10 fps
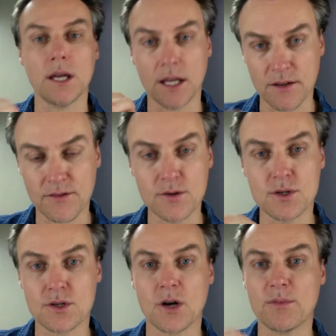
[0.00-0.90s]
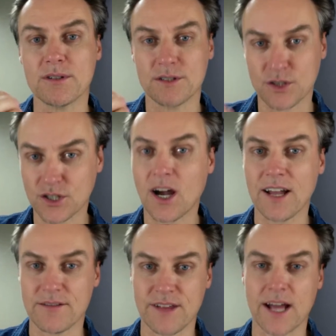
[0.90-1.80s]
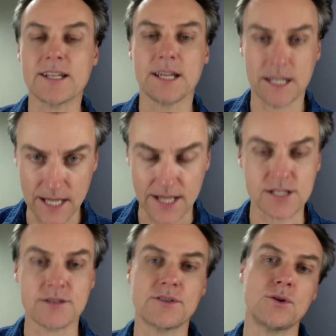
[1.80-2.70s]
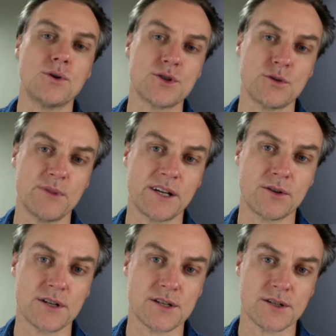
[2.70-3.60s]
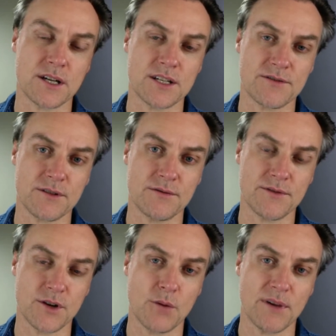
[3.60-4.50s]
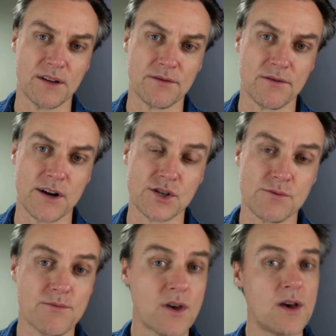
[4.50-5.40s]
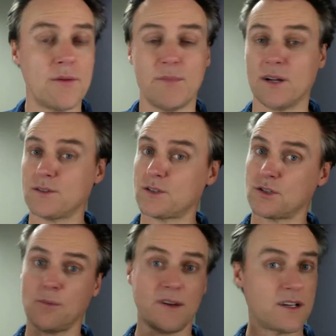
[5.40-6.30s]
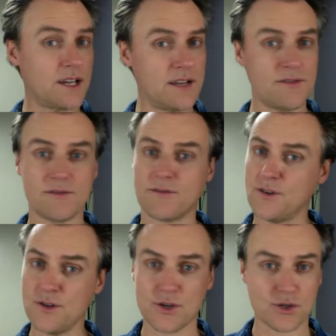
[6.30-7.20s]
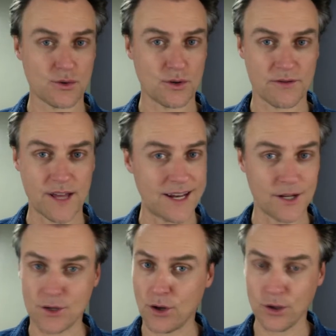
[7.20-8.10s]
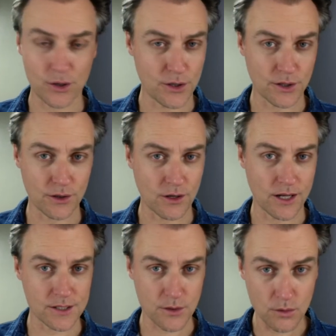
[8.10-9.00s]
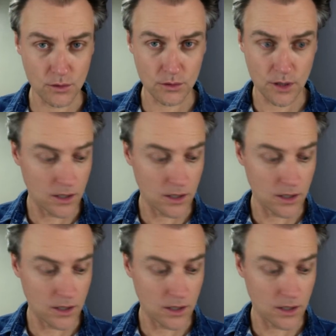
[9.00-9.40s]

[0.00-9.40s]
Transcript: If you stop shy of that, yes, of course you'll be criticized for not being fresh. But stopping even further short of that and not learning your lines at all,